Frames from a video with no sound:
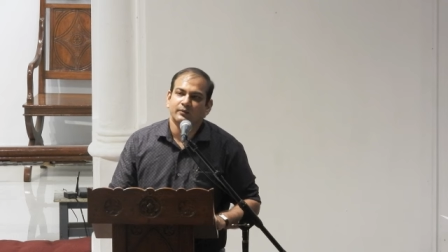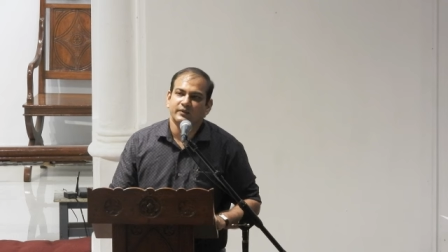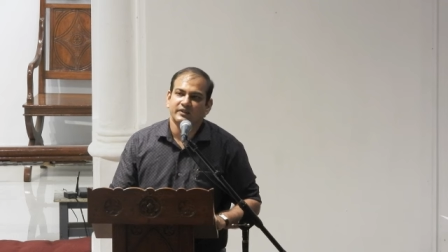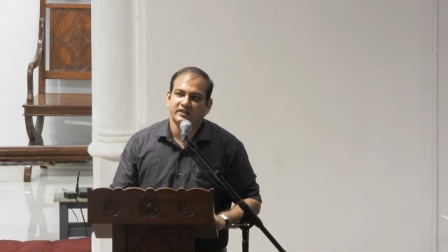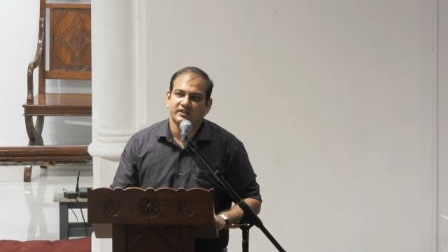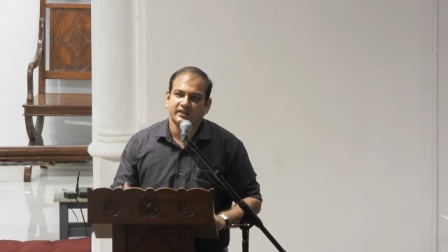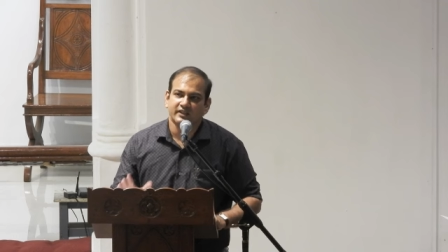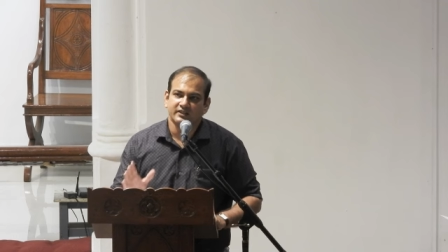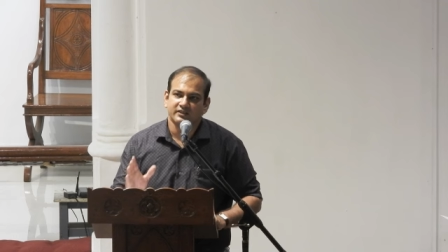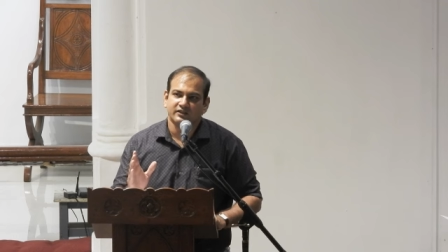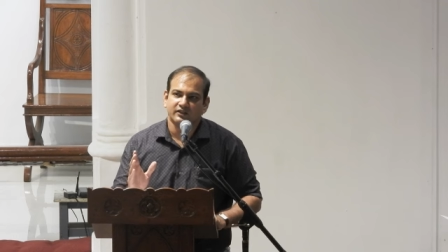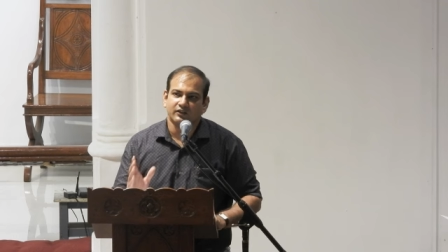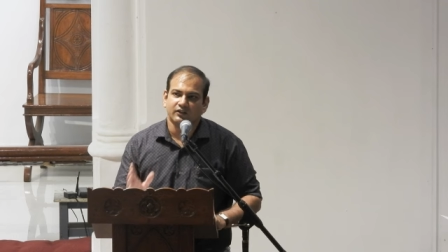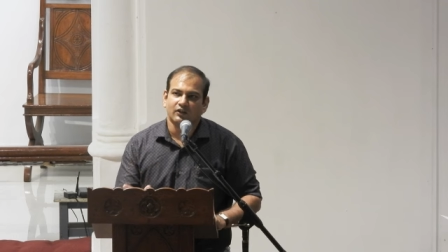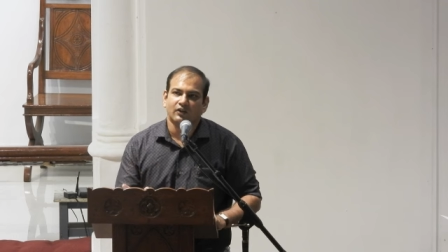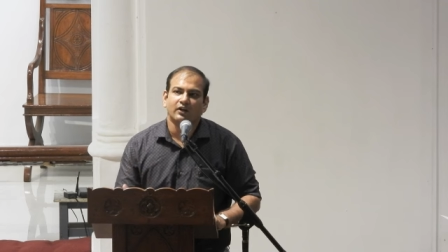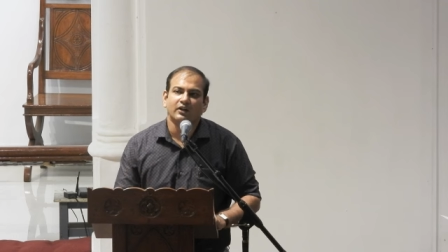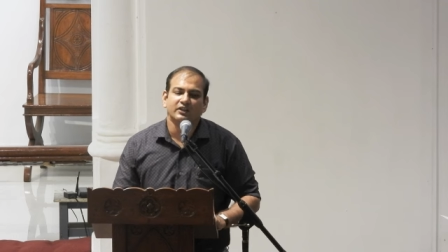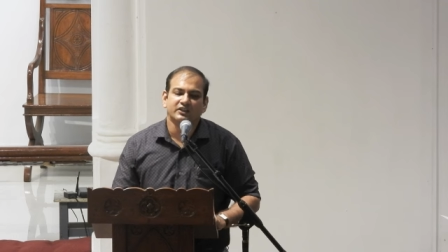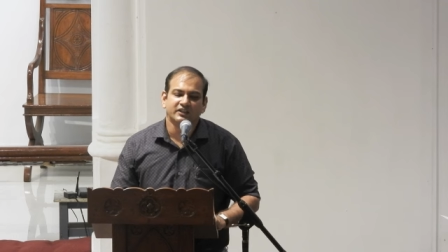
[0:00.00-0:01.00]
which says, "The
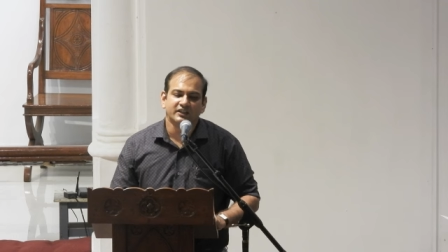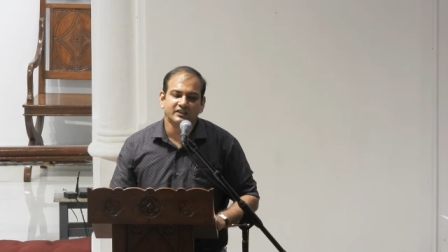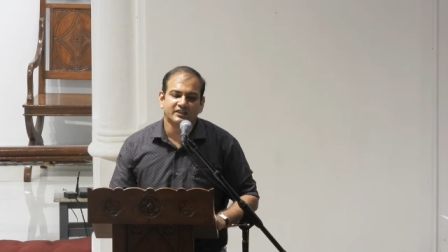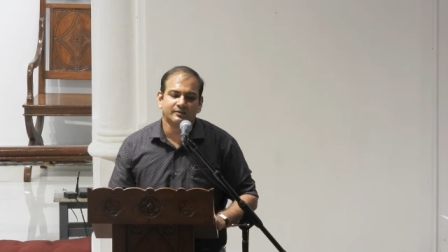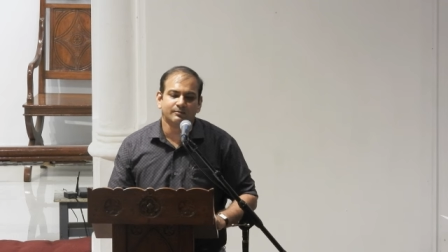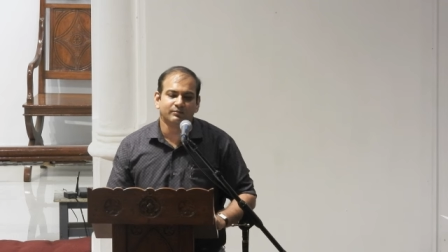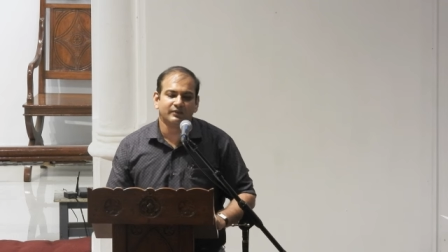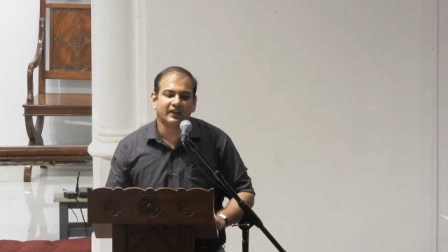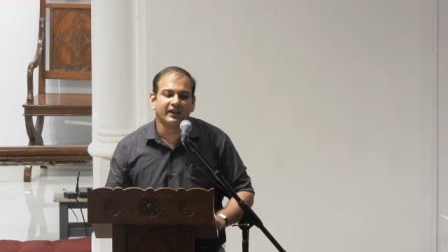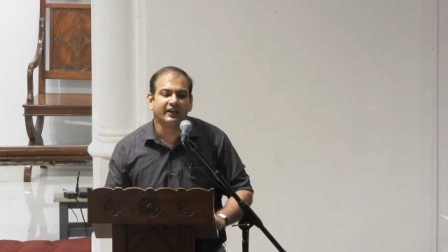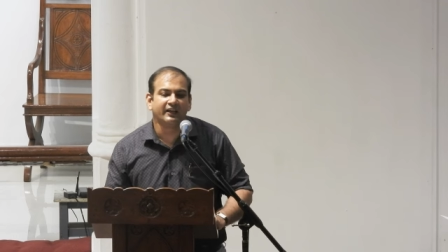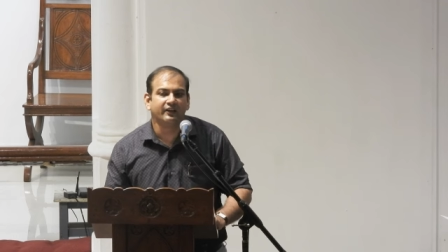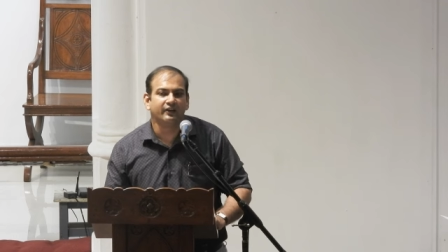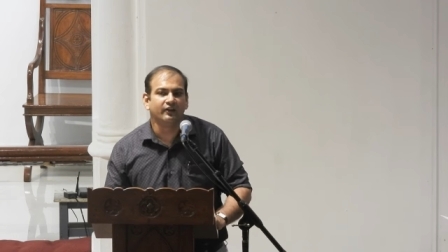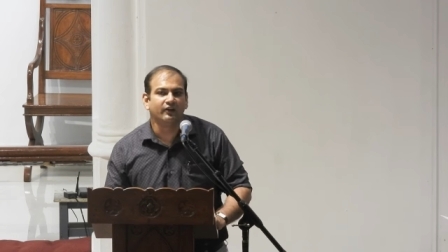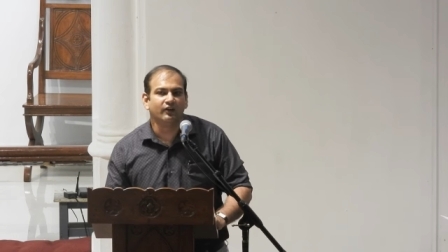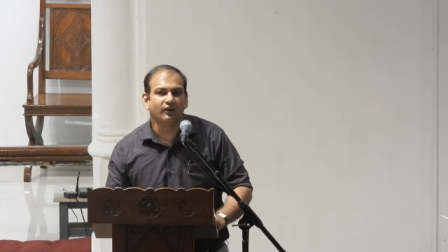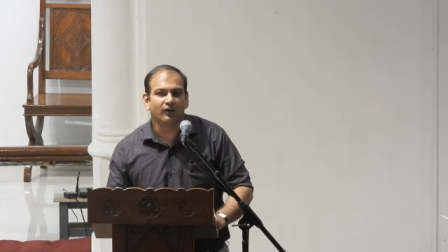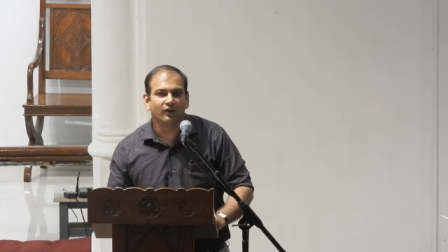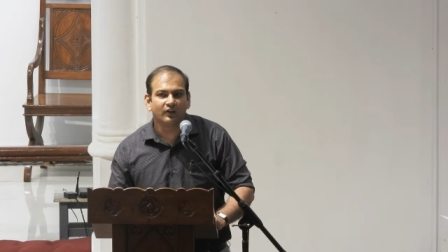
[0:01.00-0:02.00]
Lord shall
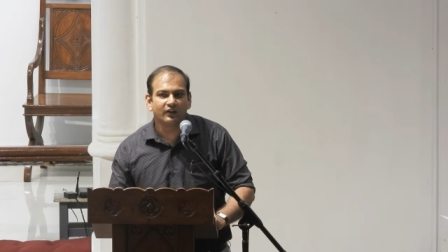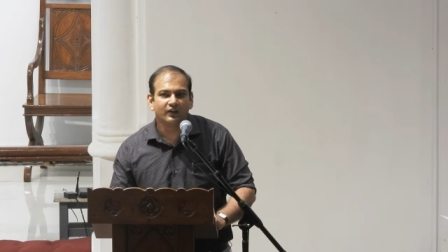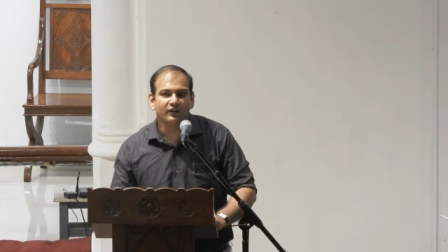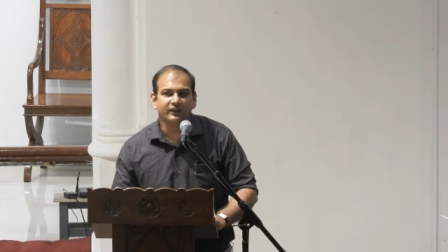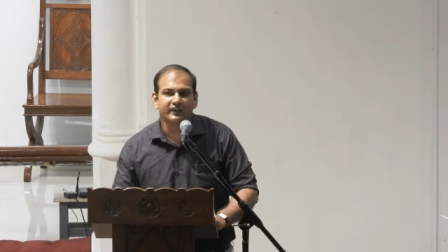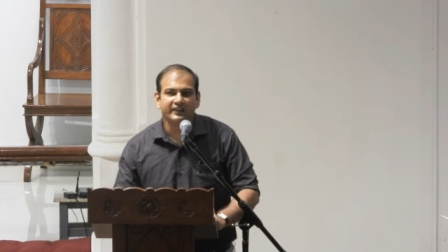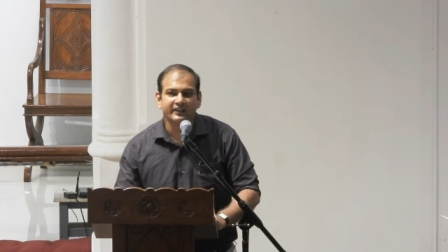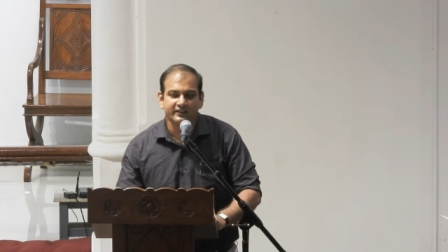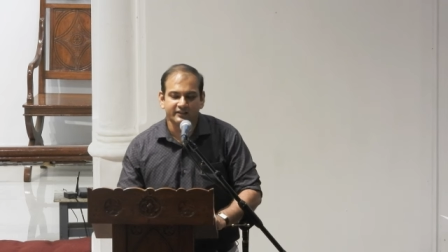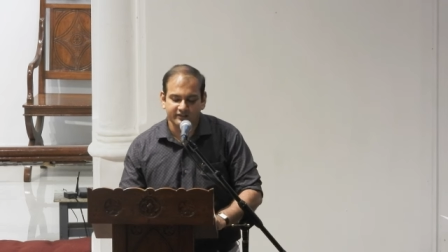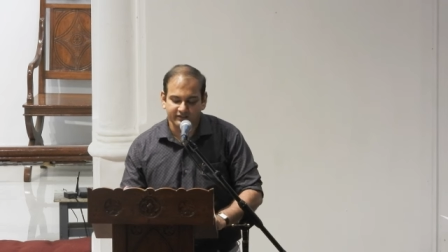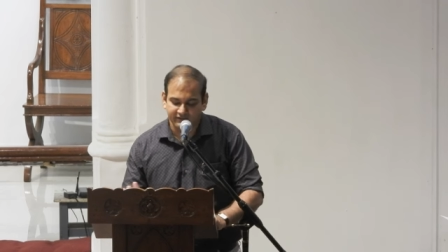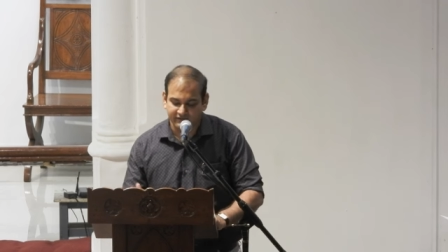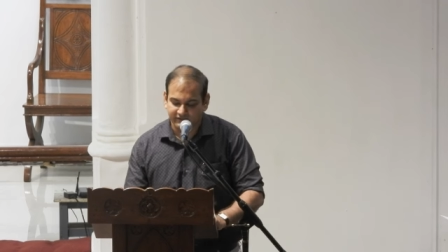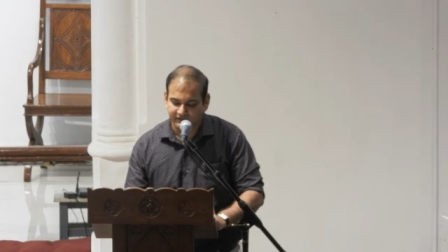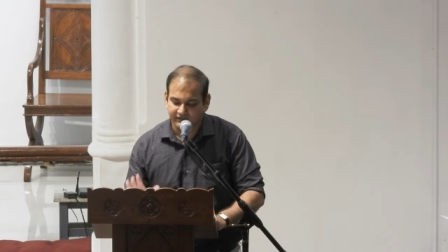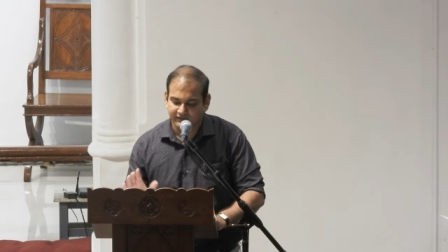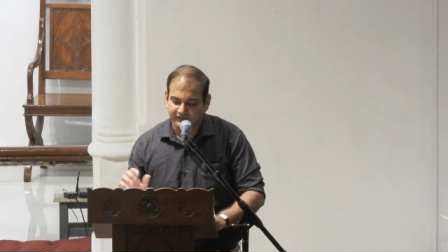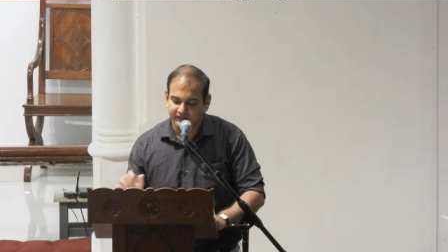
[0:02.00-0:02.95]
supply all your needs."